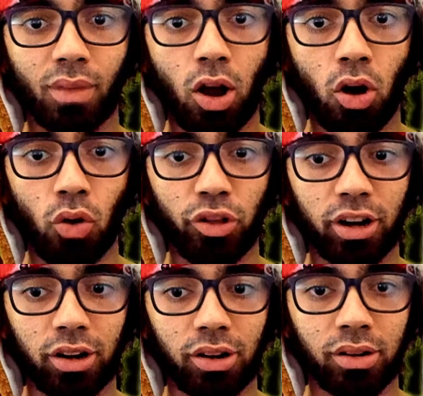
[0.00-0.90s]
oh
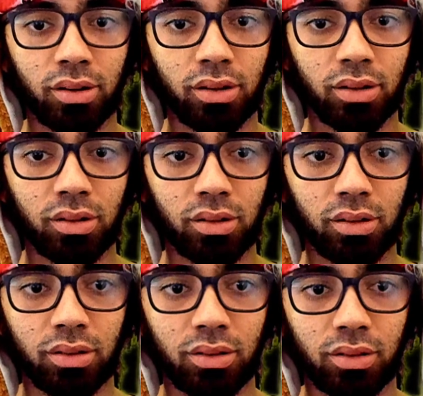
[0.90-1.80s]
there
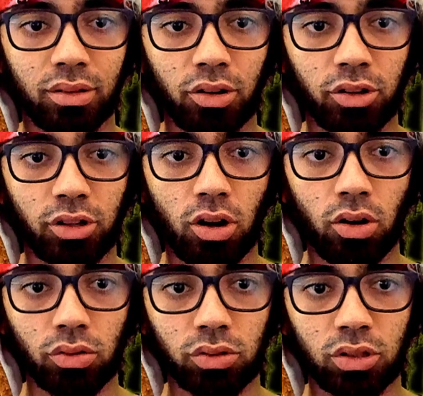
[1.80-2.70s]
there he
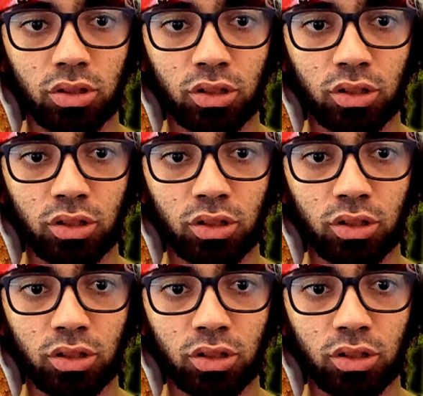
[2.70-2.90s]
goes